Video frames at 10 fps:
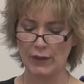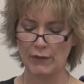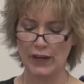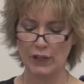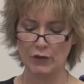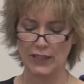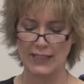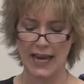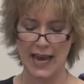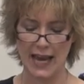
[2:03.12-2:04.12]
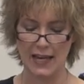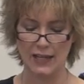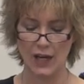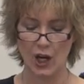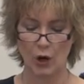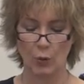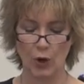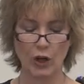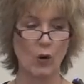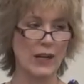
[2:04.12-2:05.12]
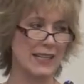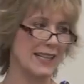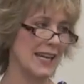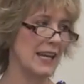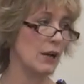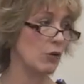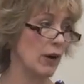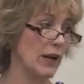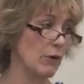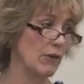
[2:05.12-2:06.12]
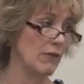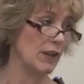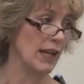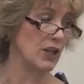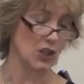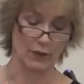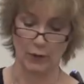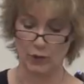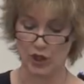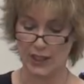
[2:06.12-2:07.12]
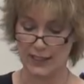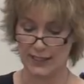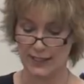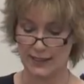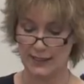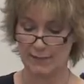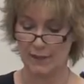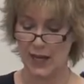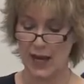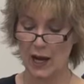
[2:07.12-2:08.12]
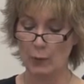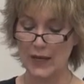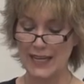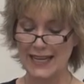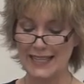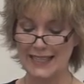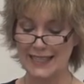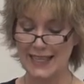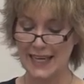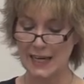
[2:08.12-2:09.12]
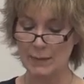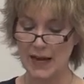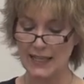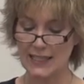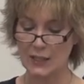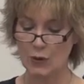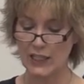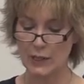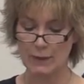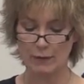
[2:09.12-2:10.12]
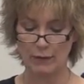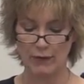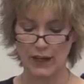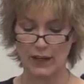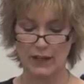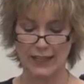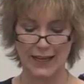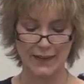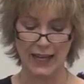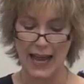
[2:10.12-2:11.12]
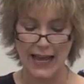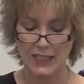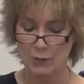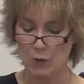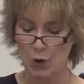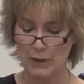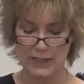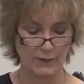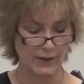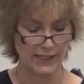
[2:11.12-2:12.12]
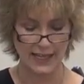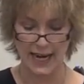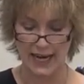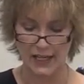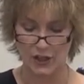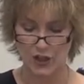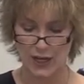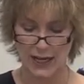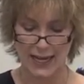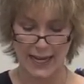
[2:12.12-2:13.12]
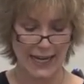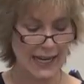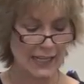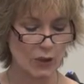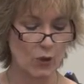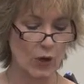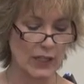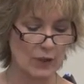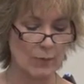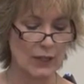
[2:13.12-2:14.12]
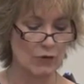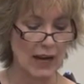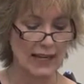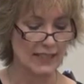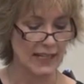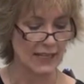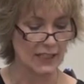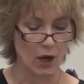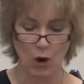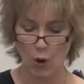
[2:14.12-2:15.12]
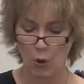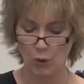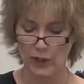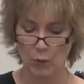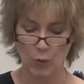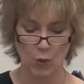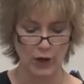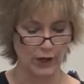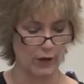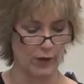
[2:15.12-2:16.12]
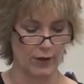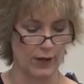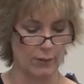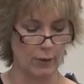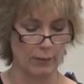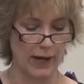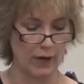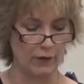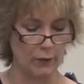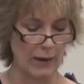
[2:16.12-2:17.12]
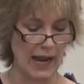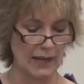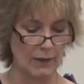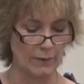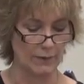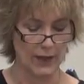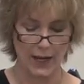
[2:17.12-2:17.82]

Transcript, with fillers: for the victories ahead, we're going to need a greater revelation of who Jesus is. And we need to see him as he's going to be revealed in the last moments of this age. He is going to be dressed as a holy warrior prepared for battle.